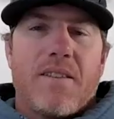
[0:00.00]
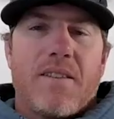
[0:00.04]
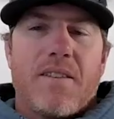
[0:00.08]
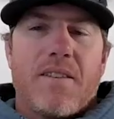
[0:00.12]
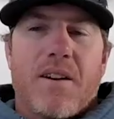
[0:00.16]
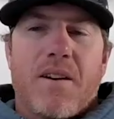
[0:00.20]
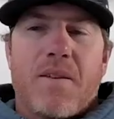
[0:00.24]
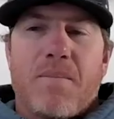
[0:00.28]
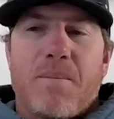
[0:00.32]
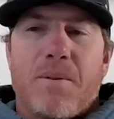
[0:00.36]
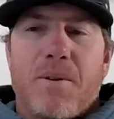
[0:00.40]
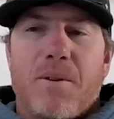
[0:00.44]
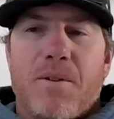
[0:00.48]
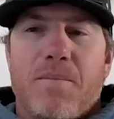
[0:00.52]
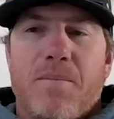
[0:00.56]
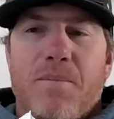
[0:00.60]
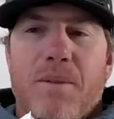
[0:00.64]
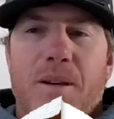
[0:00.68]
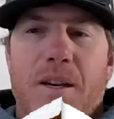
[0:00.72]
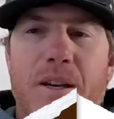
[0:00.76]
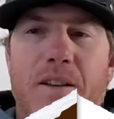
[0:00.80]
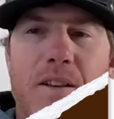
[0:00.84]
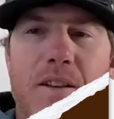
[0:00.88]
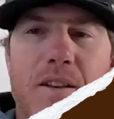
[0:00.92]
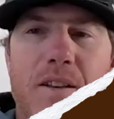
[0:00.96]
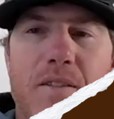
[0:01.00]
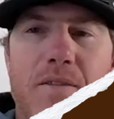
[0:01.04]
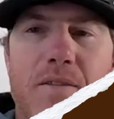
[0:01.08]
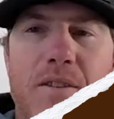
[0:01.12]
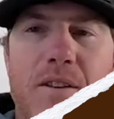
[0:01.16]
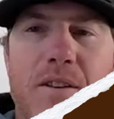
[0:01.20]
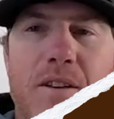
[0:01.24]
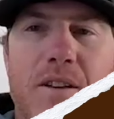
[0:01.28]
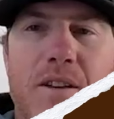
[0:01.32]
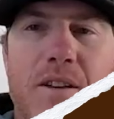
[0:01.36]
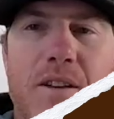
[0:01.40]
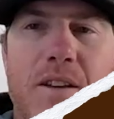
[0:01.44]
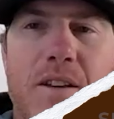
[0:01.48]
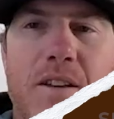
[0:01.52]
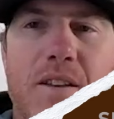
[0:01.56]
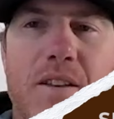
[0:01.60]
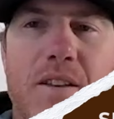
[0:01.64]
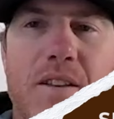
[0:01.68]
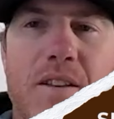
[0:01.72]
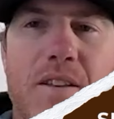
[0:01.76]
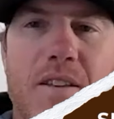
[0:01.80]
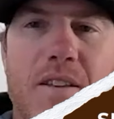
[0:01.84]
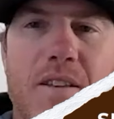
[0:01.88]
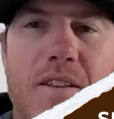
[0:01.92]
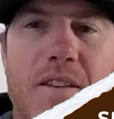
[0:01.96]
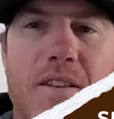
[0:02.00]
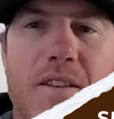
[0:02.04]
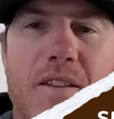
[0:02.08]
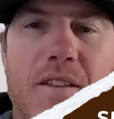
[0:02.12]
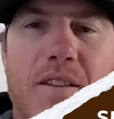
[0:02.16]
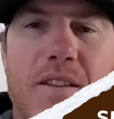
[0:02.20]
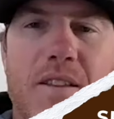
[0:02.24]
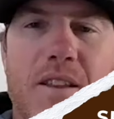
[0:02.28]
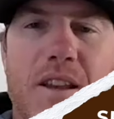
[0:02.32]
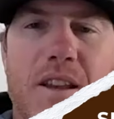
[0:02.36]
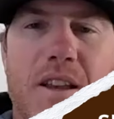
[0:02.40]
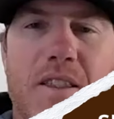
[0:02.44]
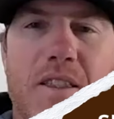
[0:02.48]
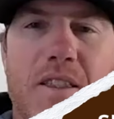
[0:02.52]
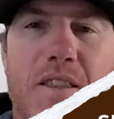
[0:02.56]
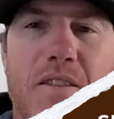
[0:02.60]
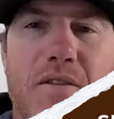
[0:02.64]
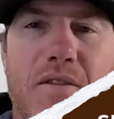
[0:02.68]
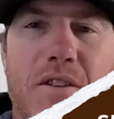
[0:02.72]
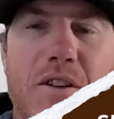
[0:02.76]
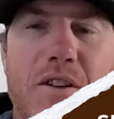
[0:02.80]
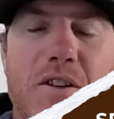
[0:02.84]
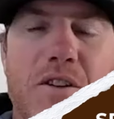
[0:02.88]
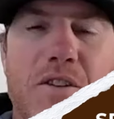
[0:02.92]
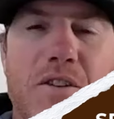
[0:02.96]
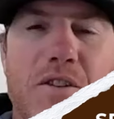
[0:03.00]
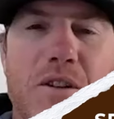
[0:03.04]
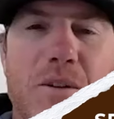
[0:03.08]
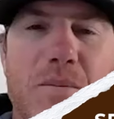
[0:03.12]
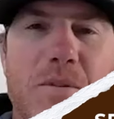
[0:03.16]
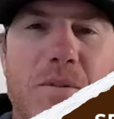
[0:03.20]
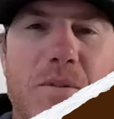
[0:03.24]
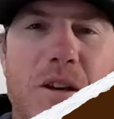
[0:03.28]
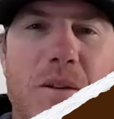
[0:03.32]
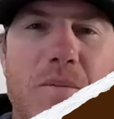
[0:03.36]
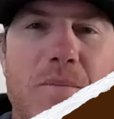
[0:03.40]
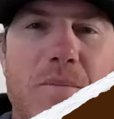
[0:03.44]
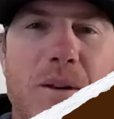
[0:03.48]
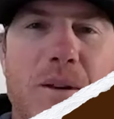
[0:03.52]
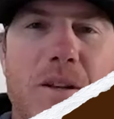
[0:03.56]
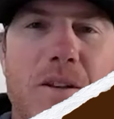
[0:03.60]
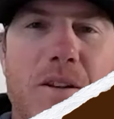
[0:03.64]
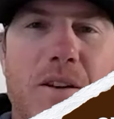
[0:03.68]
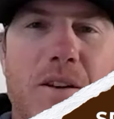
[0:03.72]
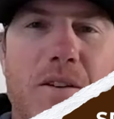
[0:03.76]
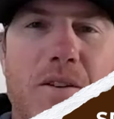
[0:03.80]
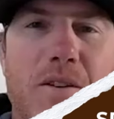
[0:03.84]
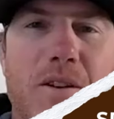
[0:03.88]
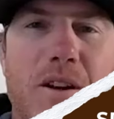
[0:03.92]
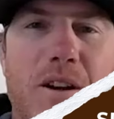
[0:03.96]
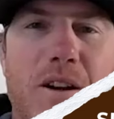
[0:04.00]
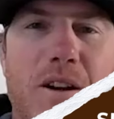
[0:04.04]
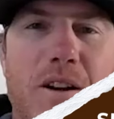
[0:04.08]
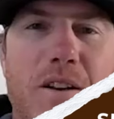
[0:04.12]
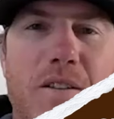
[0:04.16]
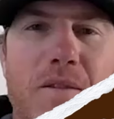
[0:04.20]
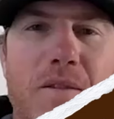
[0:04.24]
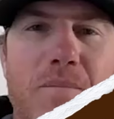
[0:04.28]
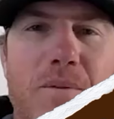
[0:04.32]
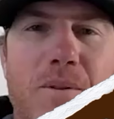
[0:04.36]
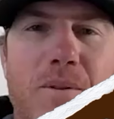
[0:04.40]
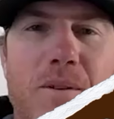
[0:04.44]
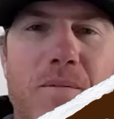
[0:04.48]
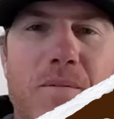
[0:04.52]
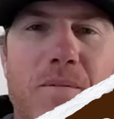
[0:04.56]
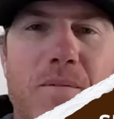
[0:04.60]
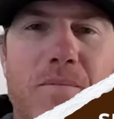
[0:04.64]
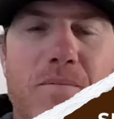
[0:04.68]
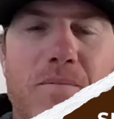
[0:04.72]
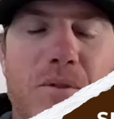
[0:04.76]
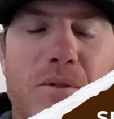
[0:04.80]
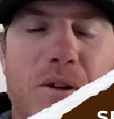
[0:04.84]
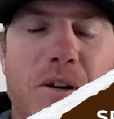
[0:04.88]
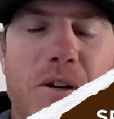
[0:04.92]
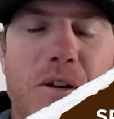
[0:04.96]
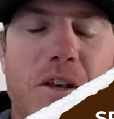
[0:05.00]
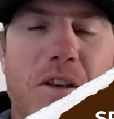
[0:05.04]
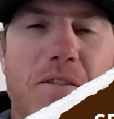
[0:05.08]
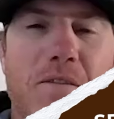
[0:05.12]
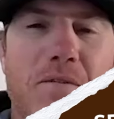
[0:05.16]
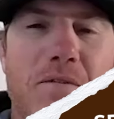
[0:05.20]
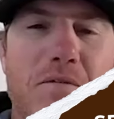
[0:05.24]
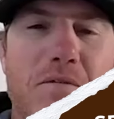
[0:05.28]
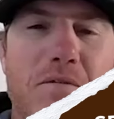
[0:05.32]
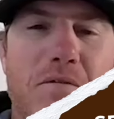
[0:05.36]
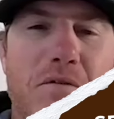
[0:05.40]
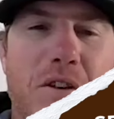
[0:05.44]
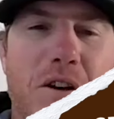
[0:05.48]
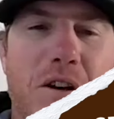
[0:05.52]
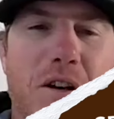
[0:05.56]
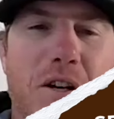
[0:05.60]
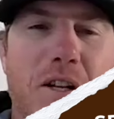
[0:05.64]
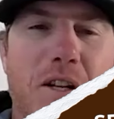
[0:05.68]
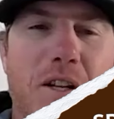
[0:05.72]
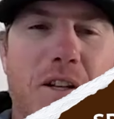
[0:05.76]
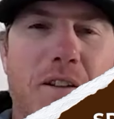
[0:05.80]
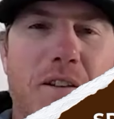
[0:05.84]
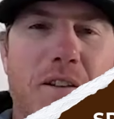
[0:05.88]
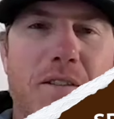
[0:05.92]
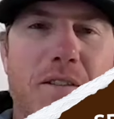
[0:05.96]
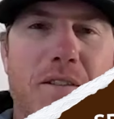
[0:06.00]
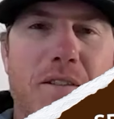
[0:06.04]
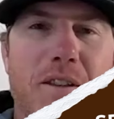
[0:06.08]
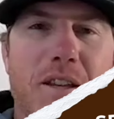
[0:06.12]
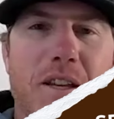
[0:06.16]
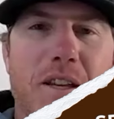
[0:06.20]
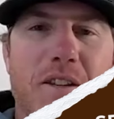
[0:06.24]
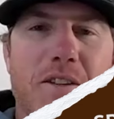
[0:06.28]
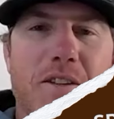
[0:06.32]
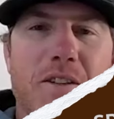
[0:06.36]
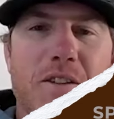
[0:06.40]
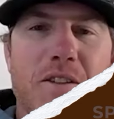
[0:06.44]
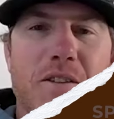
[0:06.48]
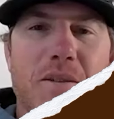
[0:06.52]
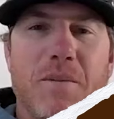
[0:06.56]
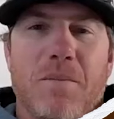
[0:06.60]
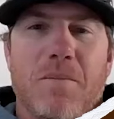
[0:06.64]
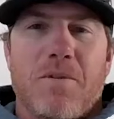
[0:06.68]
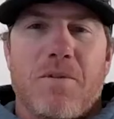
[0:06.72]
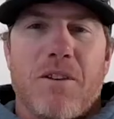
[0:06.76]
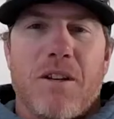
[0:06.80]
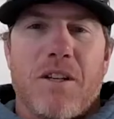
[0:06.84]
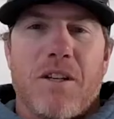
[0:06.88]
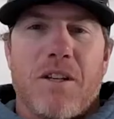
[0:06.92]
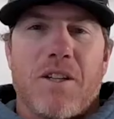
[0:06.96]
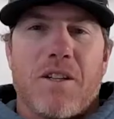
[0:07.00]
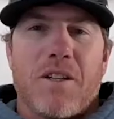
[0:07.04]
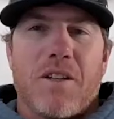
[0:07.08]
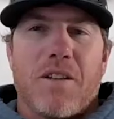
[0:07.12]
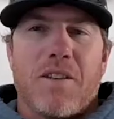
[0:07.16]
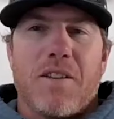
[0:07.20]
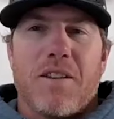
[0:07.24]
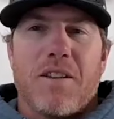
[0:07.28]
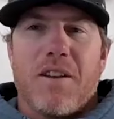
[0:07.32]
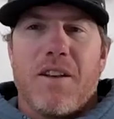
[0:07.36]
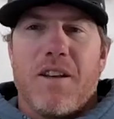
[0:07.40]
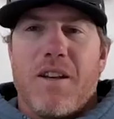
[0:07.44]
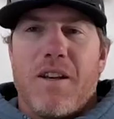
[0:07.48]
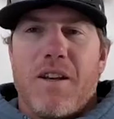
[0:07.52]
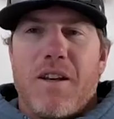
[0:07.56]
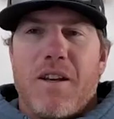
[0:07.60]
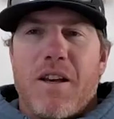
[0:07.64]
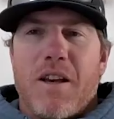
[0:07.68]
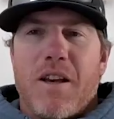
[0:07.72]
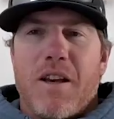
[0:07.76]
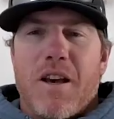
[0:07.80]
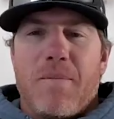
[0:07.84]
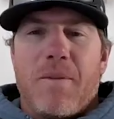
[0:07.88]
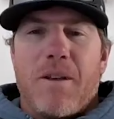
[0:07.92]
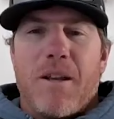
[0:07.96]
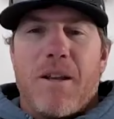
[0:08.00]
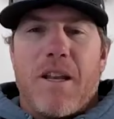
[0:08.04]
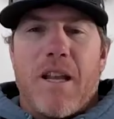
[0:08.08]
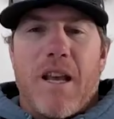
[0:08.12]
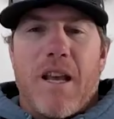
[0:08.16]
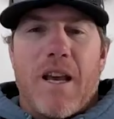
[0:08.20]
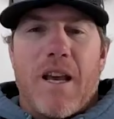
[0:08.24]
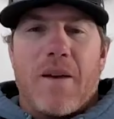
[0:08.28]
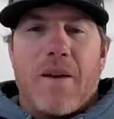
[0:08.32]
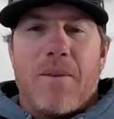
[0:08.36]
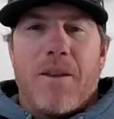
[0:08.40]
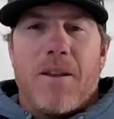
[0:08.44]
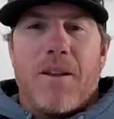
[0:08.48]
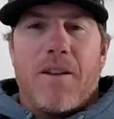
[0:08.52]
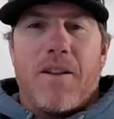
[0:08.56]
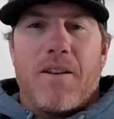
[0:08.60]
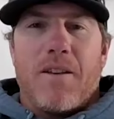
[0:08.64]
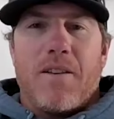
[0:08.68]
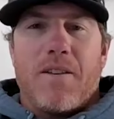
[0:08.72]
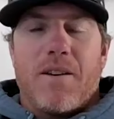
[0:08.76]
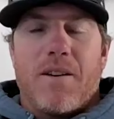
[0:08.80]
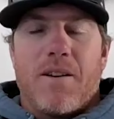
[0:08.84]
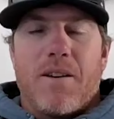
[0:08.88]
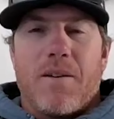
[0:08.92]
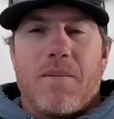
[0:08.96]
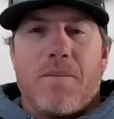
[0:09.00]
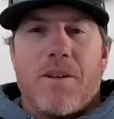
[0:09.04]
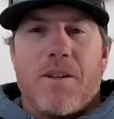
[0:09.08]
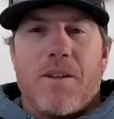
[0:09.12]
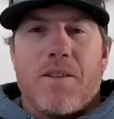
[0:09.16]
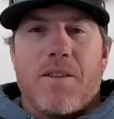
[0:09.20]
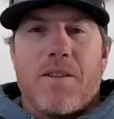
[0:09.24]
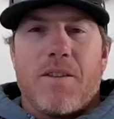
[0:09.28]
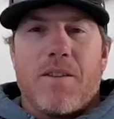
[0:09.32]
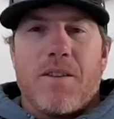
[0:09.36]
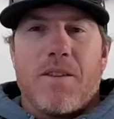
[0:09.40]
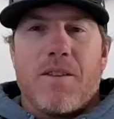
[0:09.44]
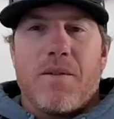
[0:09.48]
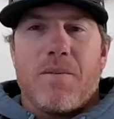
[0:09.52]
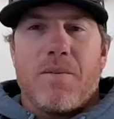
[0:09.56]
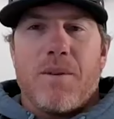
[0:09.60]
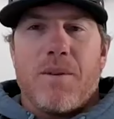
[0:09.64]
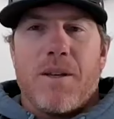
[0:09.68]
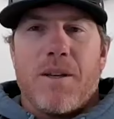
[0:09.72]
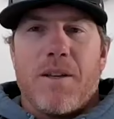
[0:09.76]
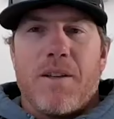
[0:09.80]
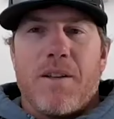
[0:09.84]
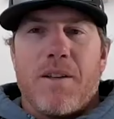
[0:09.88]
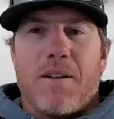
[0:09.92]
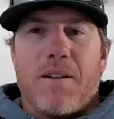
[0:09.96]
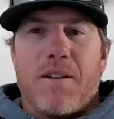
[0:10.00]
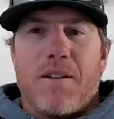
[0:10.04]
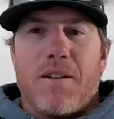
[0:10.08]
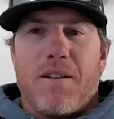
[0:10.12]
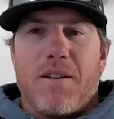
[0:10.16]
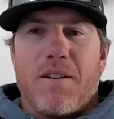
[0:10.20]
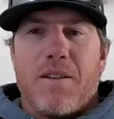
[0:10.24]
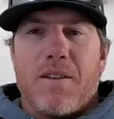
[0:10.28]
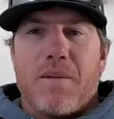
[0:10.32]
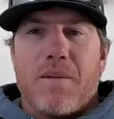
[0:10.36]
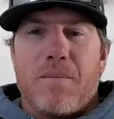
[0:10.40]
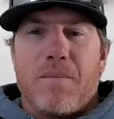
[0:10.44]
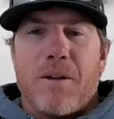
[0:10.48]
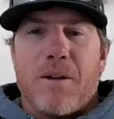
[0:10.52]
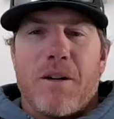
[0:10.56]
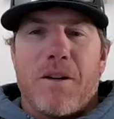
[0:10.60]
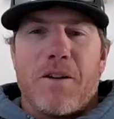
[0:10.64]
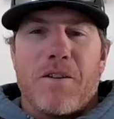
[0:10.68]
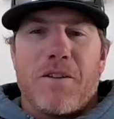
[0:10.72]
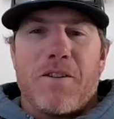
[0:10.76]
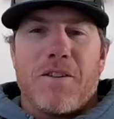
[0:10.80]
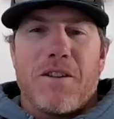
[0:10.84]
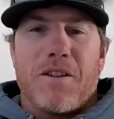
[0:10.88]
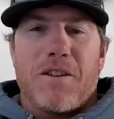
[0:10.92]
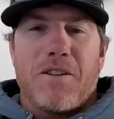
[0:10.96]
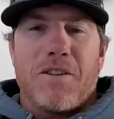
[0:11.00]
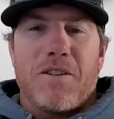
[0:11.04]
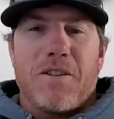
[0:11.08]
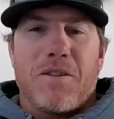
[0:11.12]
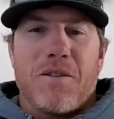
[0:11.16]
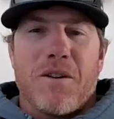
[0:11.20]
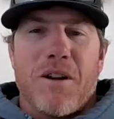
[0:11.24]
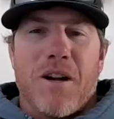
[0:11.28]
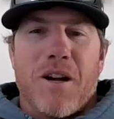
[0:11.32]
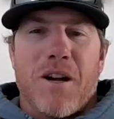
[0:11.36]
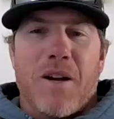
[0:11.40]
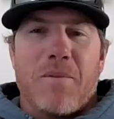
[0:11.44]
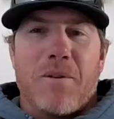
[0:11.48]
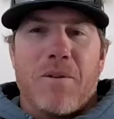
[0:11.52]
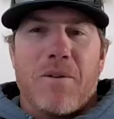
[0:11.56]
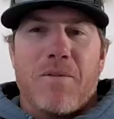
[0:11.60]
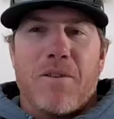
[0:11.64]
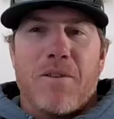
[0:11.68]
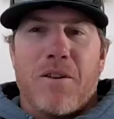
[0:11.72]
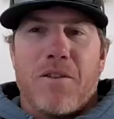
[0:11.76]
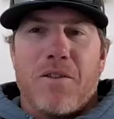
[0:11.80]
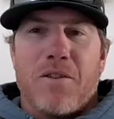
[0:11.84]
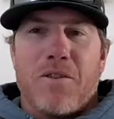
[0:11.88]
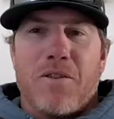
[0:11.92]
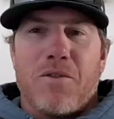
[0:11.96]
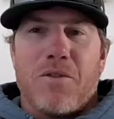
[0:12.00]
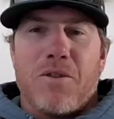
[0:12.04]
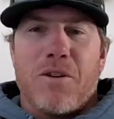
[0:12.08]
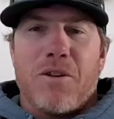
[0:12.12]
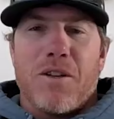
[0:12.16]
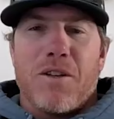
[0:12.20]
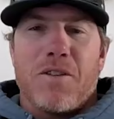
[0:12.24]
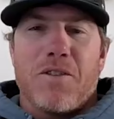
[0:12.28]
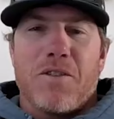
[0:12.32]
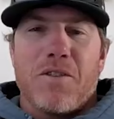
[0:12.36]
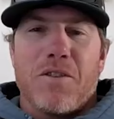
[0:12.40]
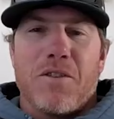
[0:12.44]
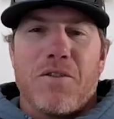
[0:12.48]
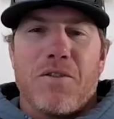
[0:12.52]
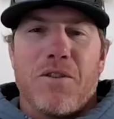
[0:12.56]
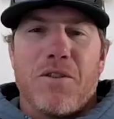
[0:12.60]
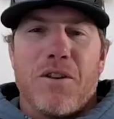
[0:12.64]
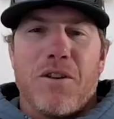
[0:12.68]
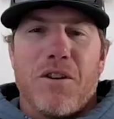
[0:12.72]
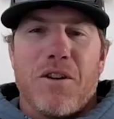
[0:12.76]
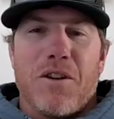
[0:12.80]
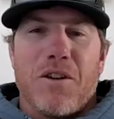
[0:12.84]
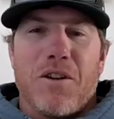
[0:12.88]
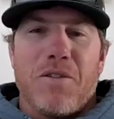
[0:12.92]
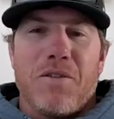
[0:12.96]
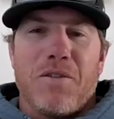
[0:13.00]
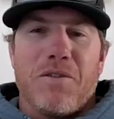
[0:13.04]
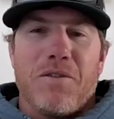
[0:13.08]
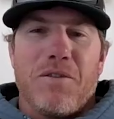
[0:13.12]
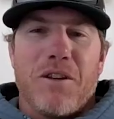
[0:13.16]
it's all perspective. Uh, like the fishing trips I've been going on have been pretty fun and catching some fish, and I've been dabbling in tournaments a little bit. And comparison is the robber of all joy. So if you don't